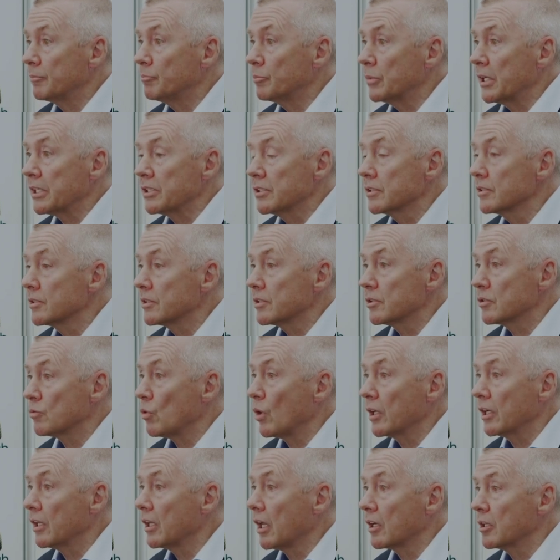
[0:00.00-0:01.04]
Brings
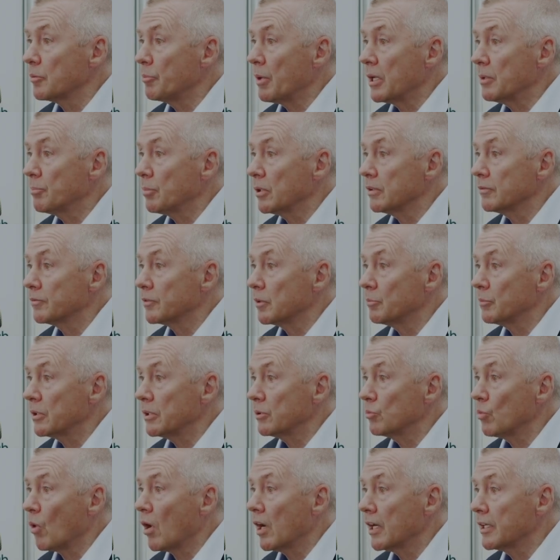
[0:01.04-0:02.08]
quite a lot of people from
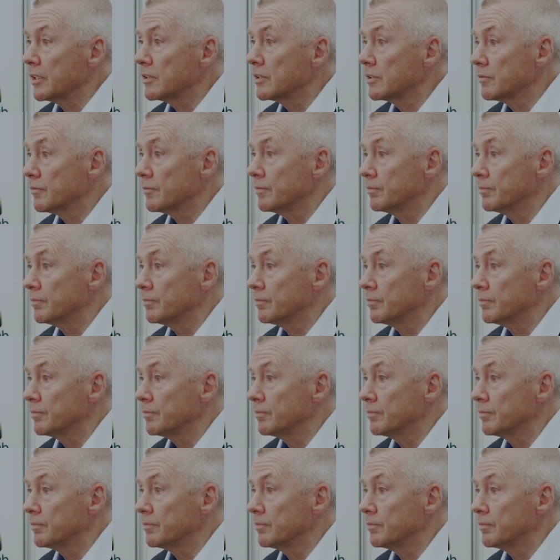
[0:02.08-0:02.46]
a wide,